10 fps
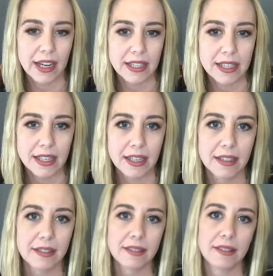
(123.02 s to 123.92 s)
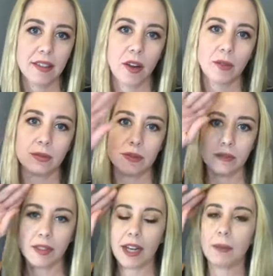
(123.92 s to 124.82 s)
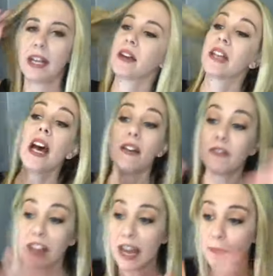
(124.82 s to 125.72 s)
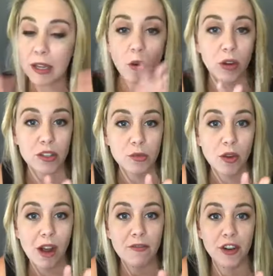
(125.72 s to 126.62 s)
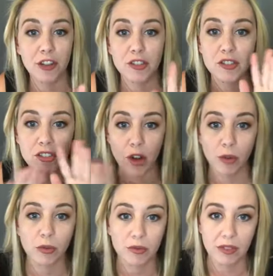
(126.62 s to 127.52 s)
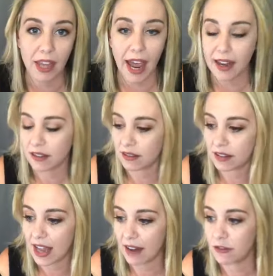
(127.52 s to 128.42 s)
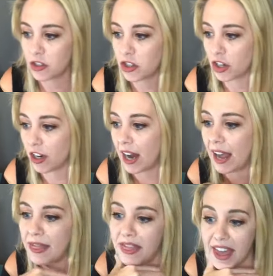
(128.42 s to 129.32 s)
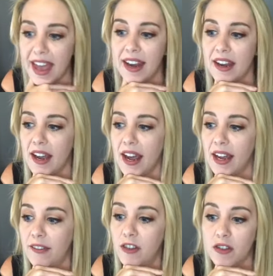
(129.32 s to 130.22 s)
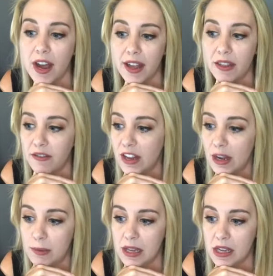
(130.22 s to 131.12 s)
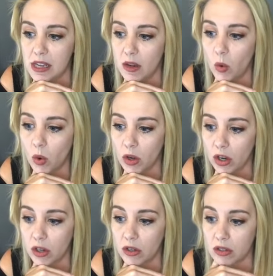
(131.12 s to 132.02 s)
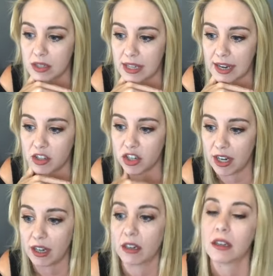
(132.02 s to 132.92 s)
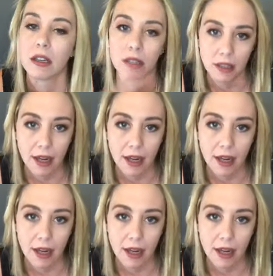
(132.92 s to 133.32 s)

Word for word: I get to, you know, anybody else. VIP orders will come first, so that that for sure. And then uh, if you're not in the VIP order section,